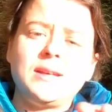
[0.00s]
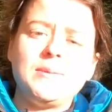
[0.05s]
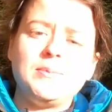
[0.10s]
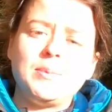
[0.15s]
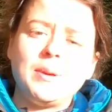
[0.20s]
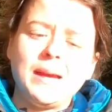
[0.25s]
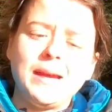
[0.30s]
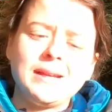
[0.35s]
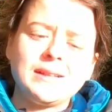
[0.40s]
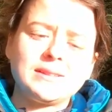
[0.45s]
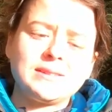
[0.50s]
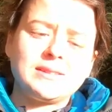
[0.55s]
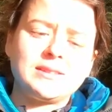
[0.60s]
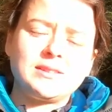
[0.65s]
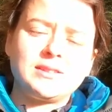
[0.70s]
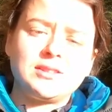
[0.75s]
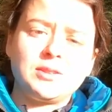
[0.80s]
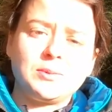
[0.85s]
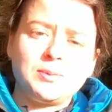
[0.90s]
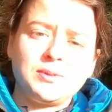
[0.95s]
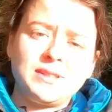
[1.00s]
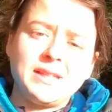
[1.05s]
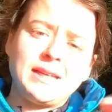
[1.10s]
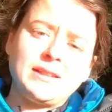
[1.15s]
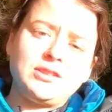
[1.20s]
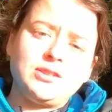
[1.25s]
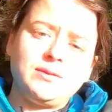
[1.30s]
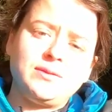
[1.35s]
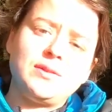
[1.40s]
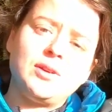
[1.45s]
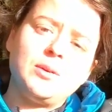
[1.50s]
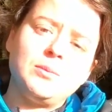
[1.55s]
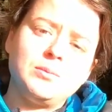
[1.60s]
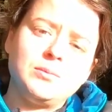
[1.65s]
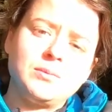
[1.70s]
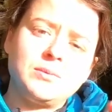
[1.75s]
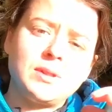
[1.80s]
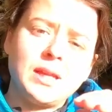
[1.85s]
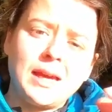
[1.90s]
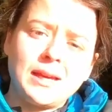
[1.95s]
impacts to protect you
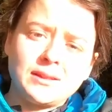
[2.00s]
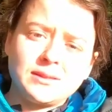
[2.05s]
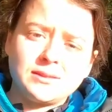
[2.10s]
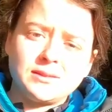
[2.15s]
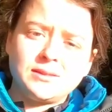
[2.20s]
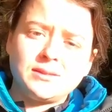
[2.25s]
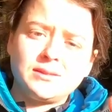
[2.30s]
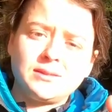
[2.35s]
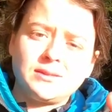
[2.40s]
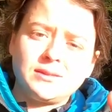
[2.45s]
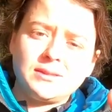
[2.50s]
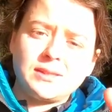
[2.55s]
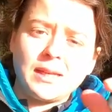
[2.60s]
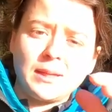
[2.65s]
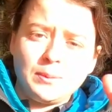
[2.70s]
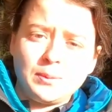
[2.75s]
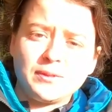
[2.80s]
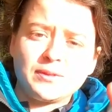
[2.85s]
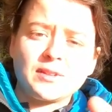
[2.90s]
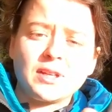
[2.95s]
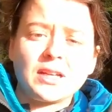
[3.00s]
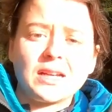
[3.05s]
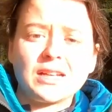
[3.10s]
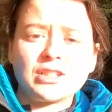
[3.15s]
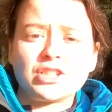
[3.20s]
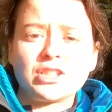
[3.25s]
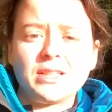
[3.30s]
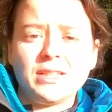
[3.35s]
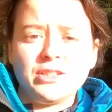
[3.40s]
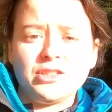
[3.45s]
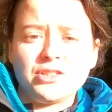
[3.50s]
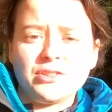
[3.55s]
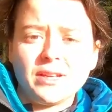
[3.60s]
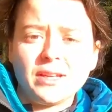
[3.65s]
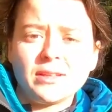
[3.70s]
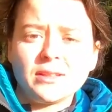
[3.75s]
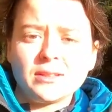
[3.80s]
from that type of concussion injury.